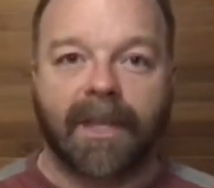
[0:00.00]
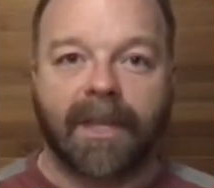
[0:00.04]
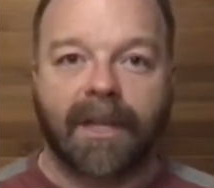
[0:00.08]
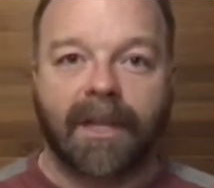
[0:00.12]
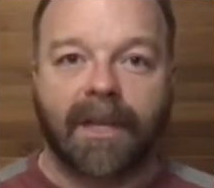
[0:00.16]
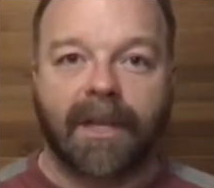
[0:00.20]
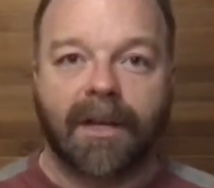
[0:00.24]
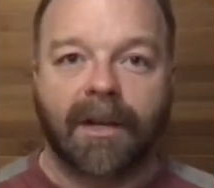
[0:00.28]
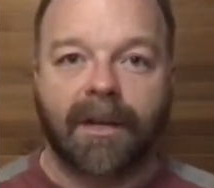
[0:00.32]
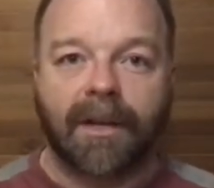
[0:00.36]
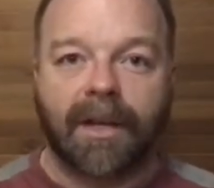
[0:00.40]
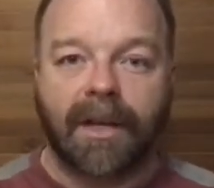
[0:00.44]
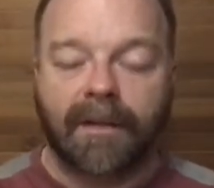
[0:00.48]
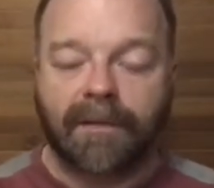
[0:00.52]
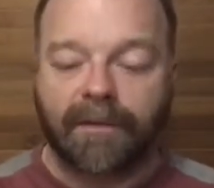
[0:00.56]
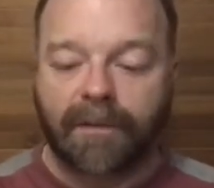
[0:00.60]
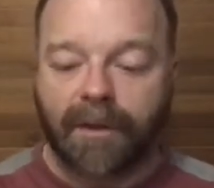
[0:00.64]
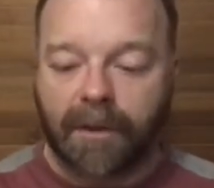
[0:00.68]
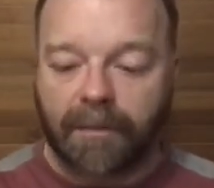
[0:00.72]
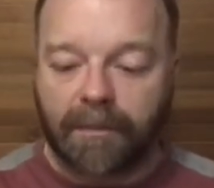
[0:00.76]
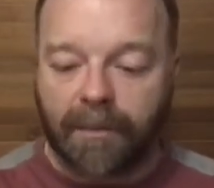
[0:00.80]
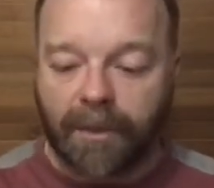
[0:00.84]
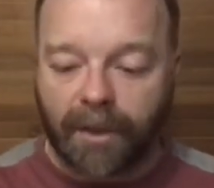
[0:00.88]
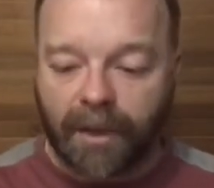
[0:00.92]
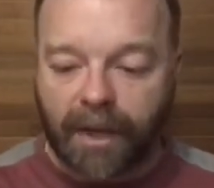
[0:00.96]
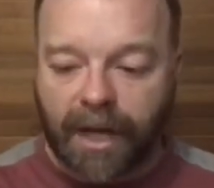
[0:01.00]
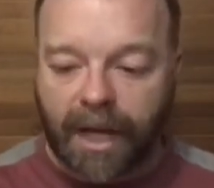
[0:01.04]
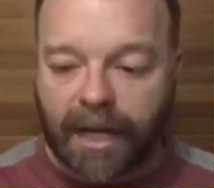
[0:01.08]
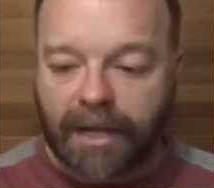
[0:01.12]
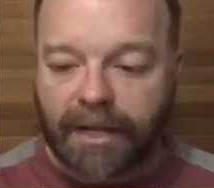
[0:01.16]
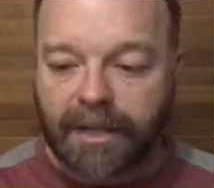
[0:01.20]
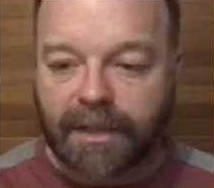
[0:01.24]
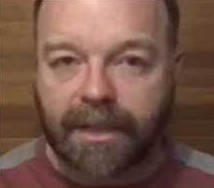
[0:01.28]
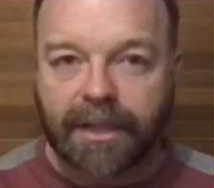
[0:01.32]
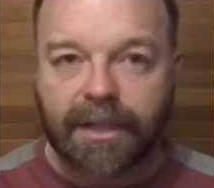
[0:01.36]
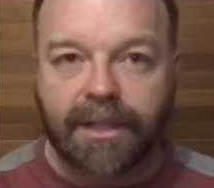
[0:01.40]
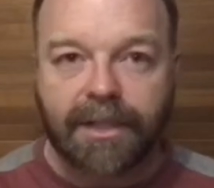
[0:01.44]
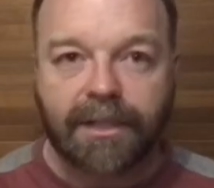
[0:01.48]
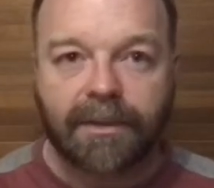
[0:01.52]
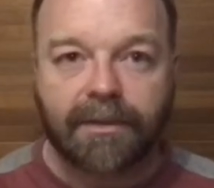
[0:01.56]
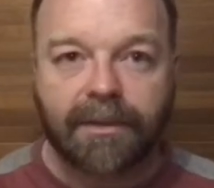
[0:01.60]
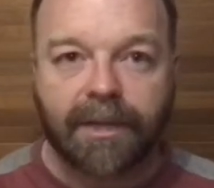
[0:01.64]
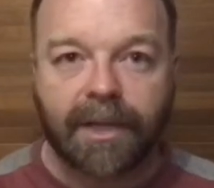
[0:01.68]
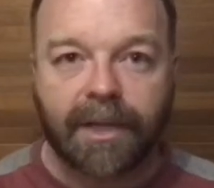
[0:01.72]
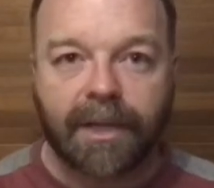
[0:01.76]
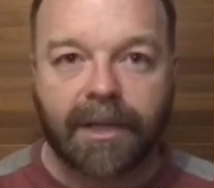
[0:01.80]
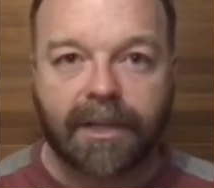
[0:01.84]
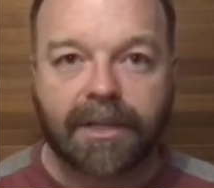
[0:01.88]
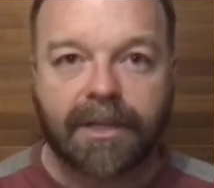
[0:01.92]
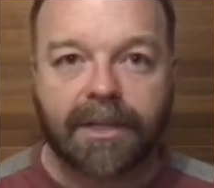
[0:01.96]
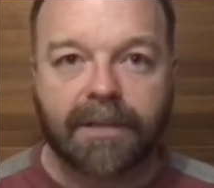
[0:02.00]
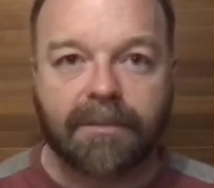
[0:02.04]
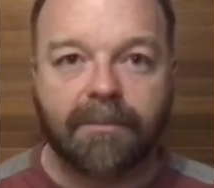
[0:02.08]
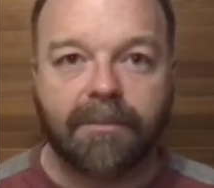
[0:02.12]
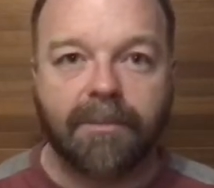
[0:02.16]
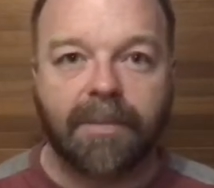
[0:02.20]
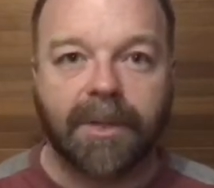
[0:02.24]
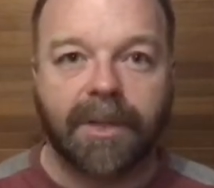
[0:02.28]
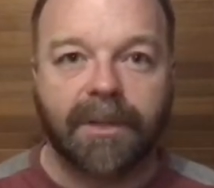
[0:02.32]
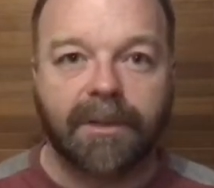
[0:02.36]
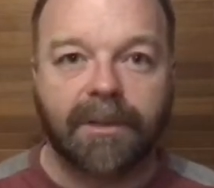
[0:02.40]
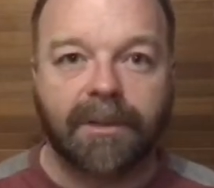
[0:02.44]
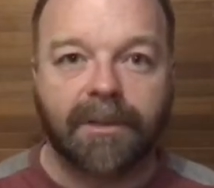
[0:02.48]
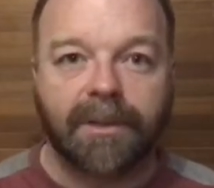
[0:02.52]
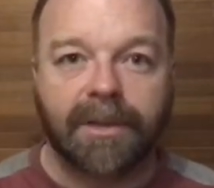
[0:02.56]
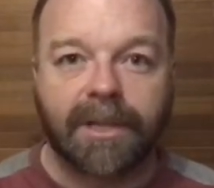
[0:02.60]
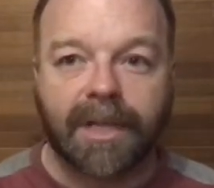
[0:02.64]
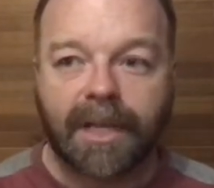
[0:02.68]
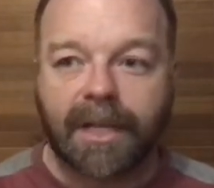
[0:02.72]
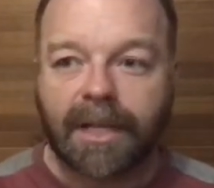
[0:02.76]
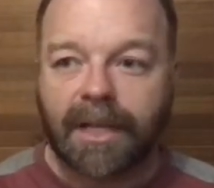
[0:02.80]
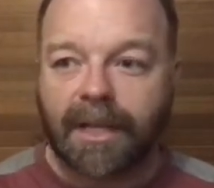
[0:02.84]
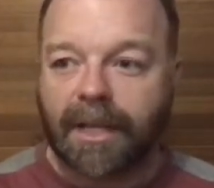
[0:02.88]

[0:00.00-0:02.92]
If I'm not actually doing it to build